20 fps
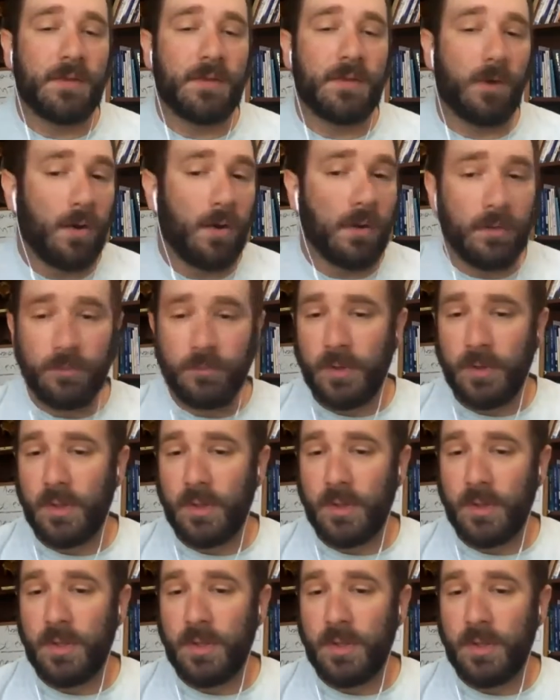are really
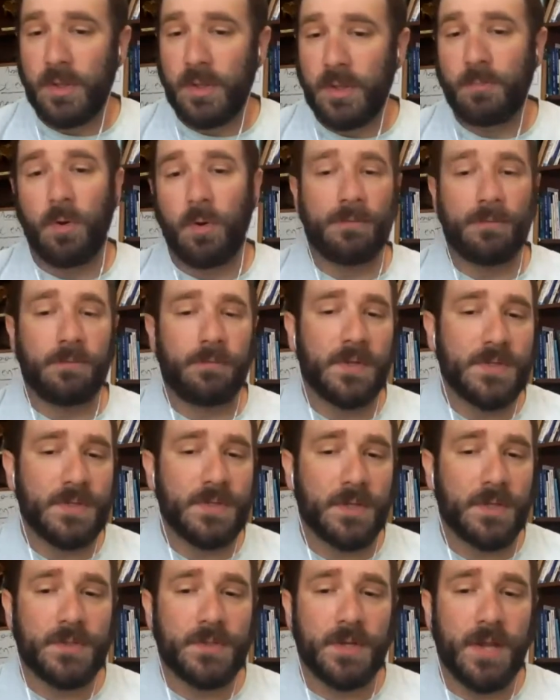important
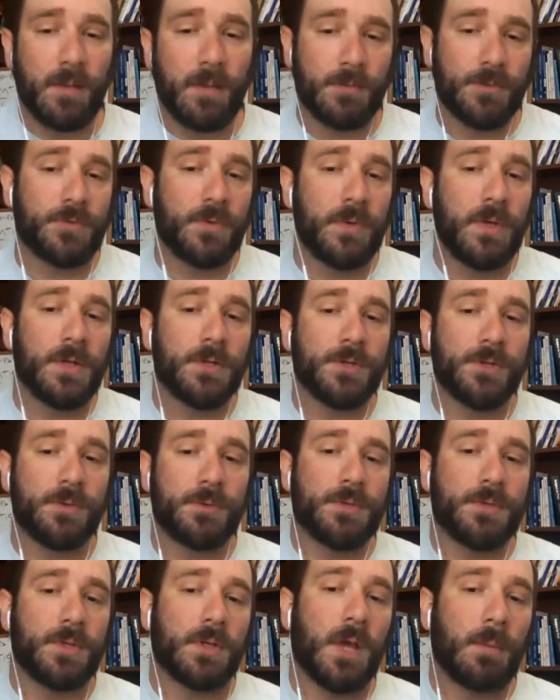physics and chemistry
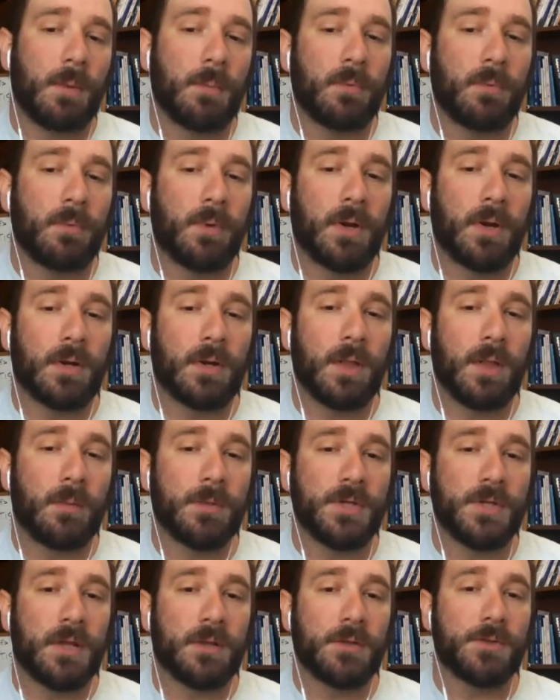issues that come up around climate
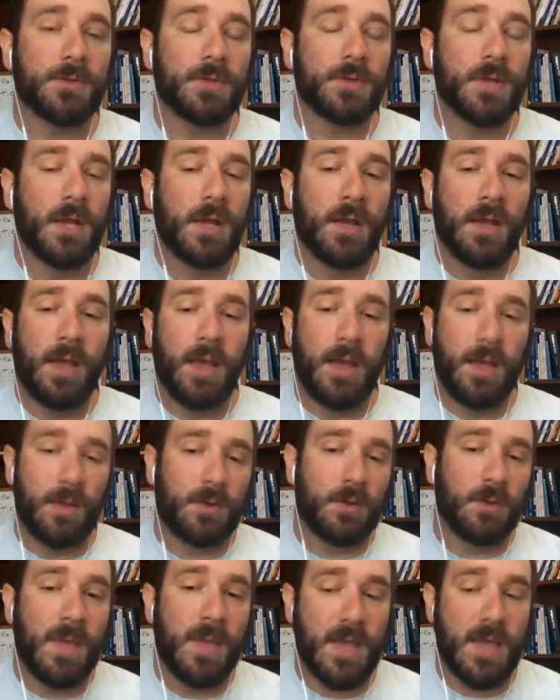change, and it
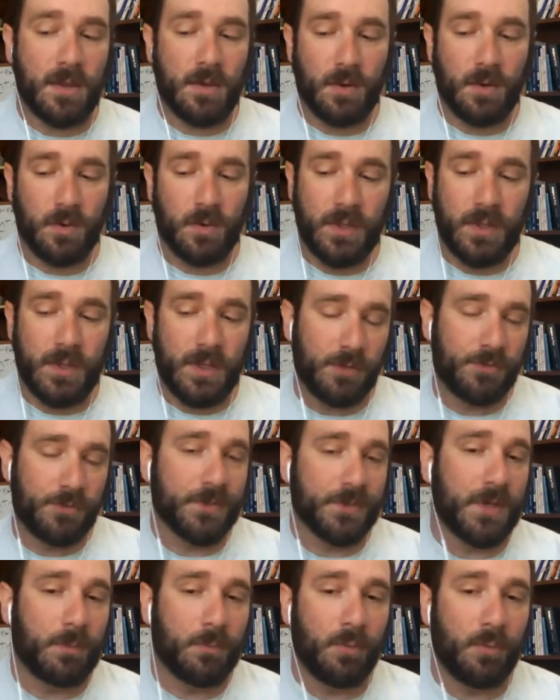could make a really
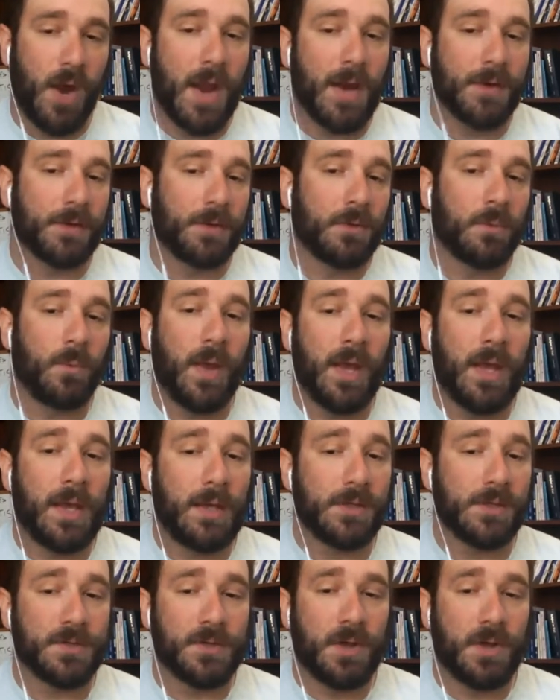interesting practical
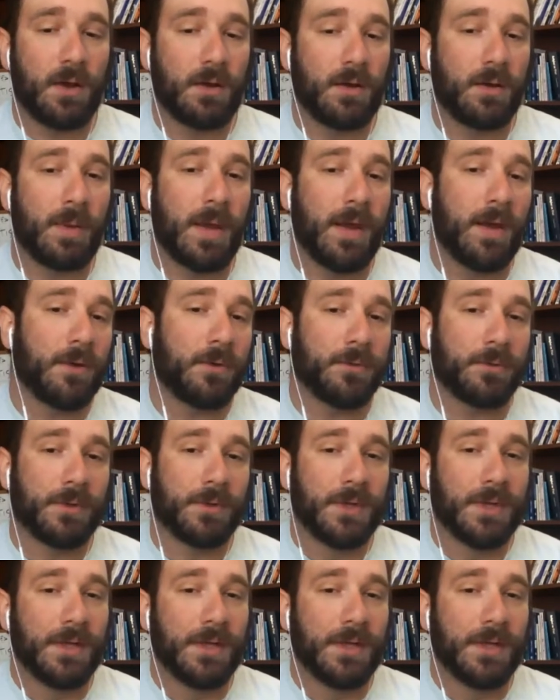way to talk about